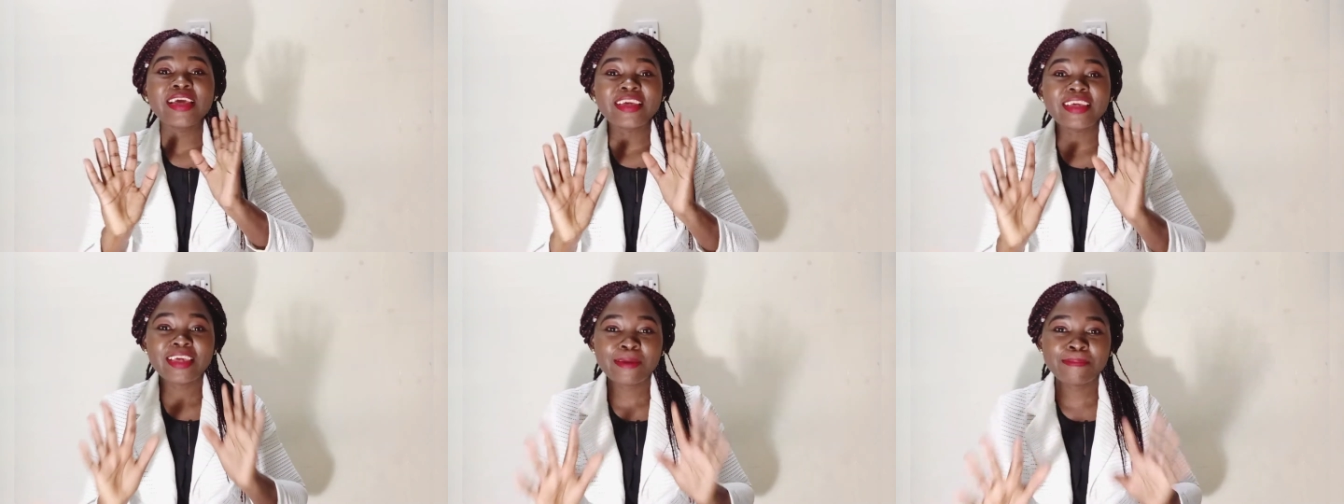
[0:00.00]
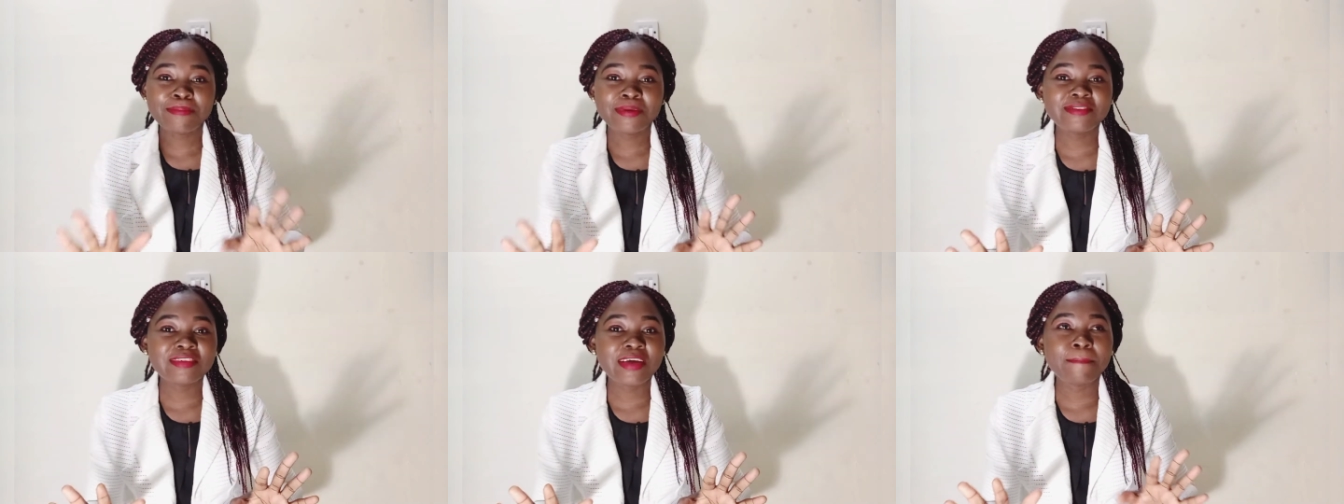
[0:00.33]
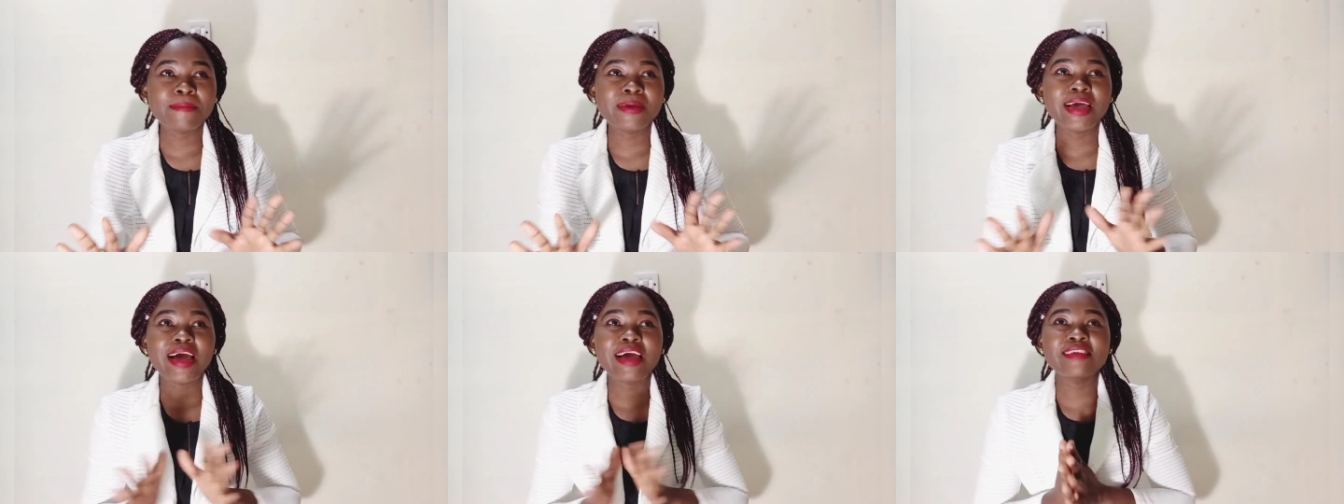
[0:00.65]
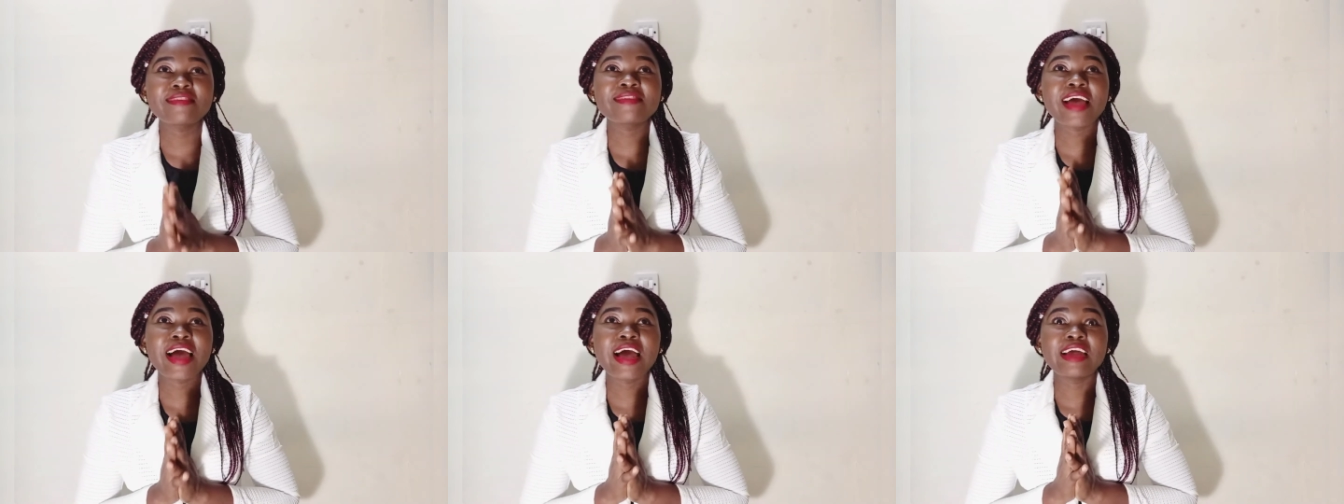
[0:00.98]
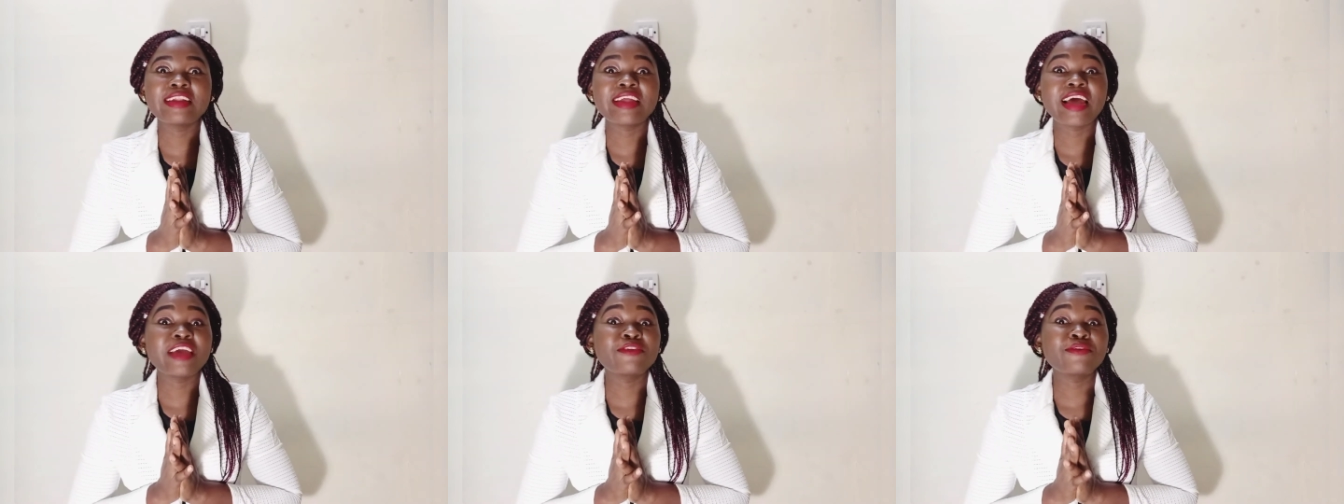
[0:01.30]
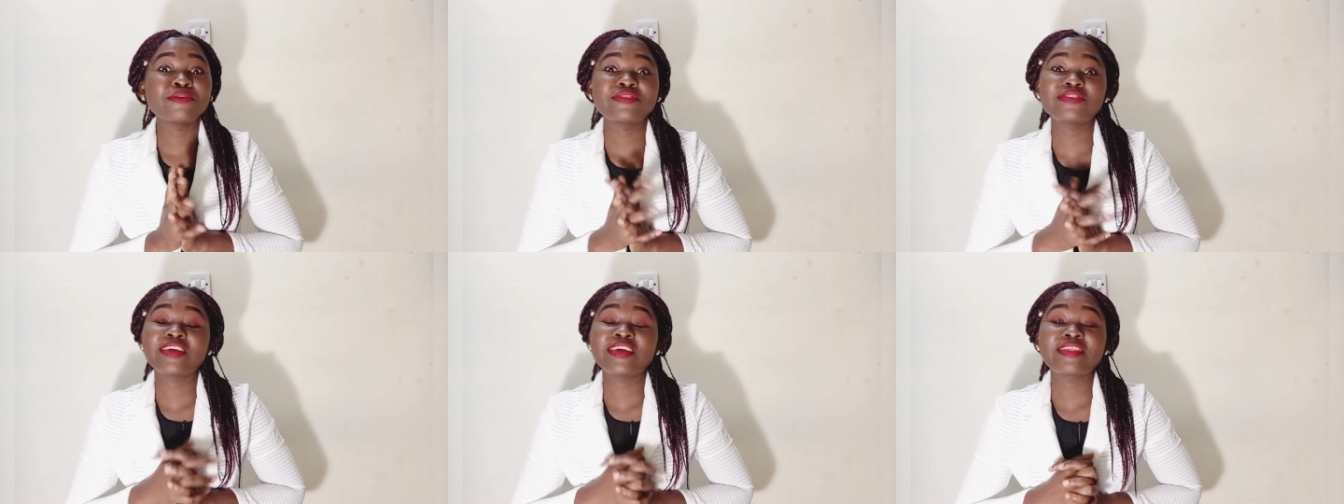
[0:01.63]
Keep it up guys, and I
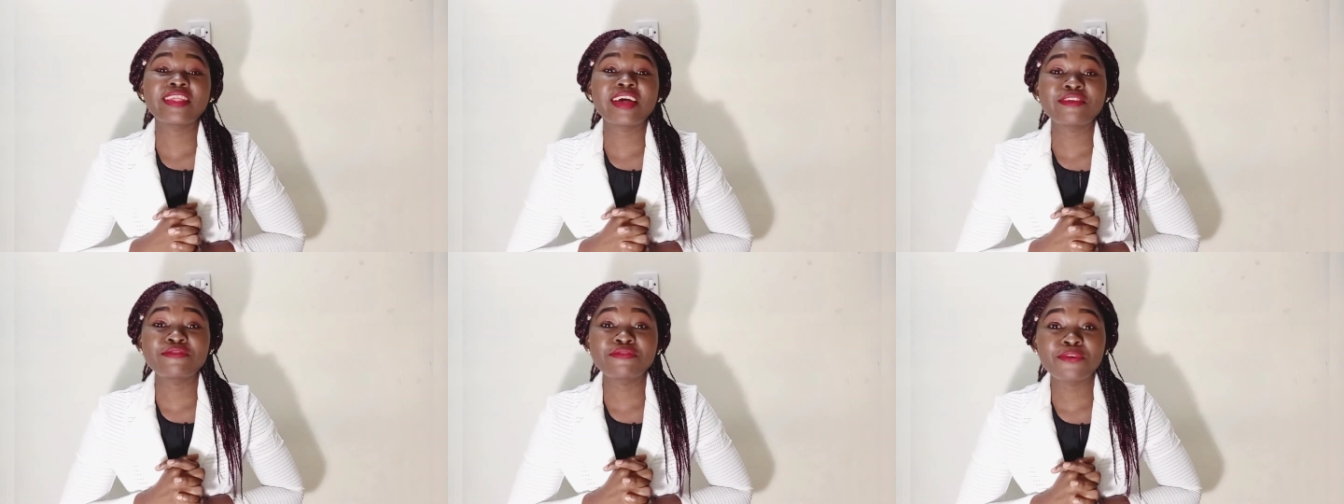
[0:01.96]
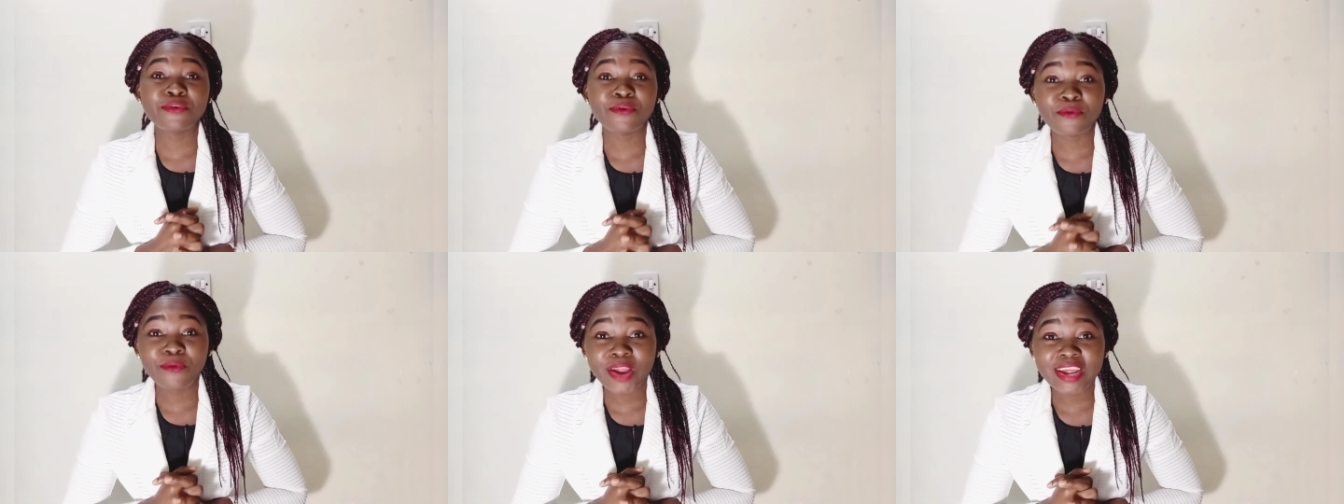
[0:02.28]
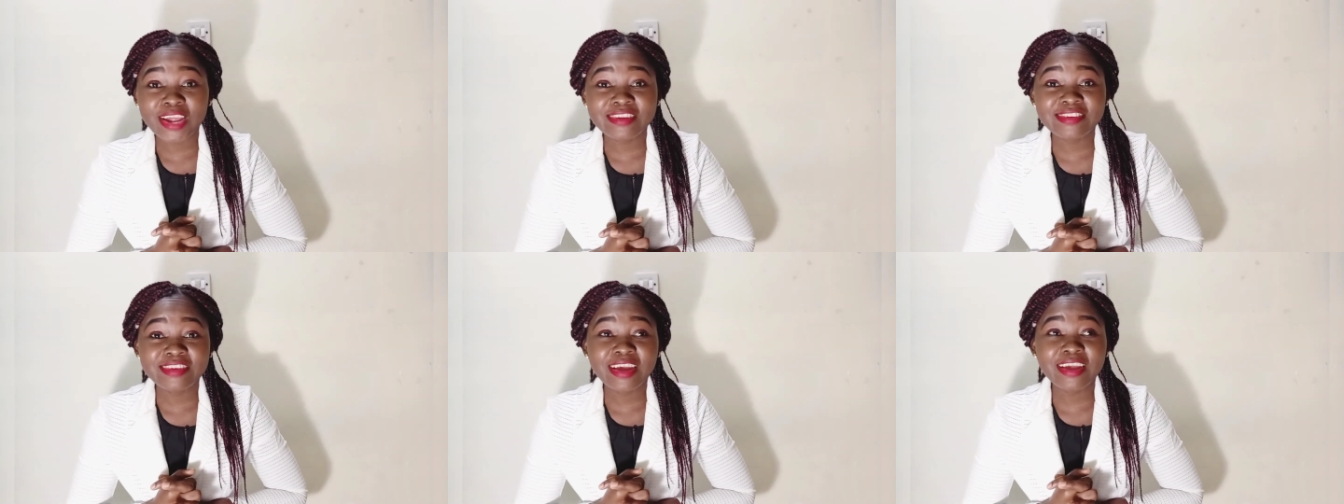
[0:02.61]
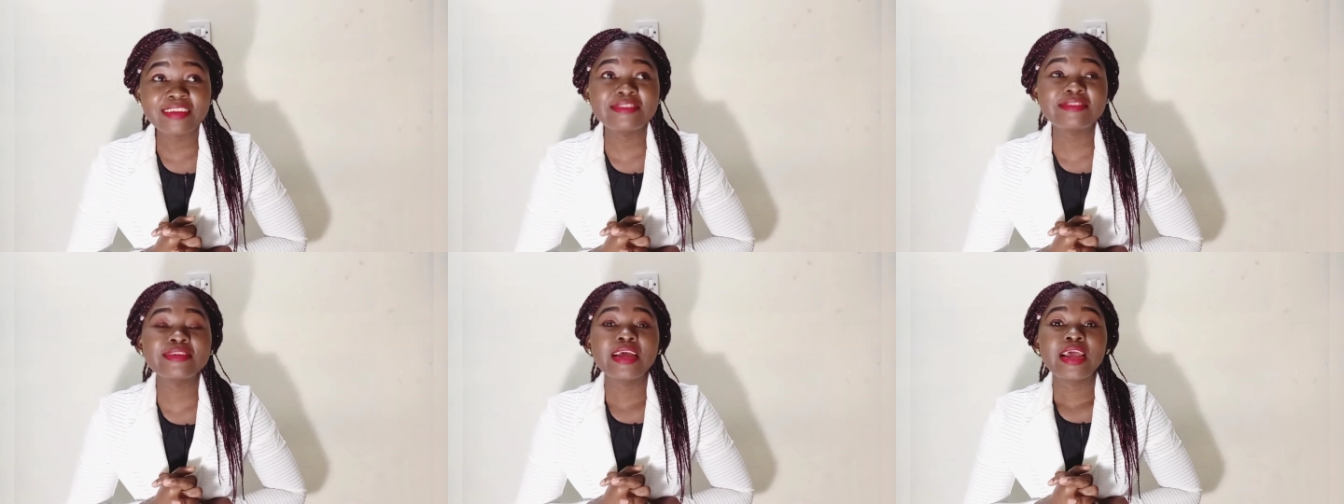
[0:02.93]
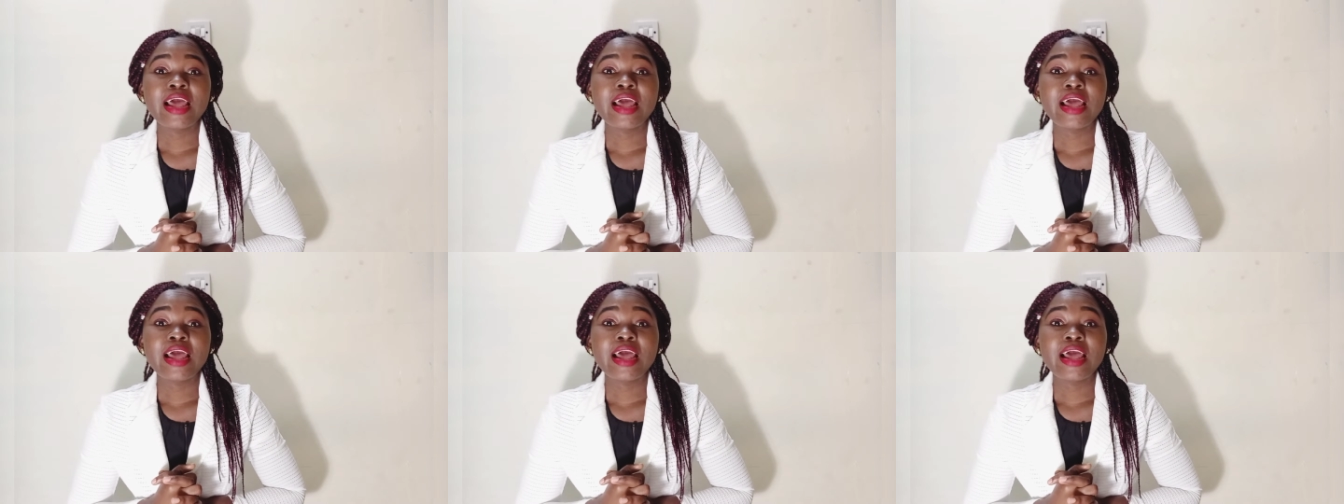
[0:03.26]
don't take that for granted.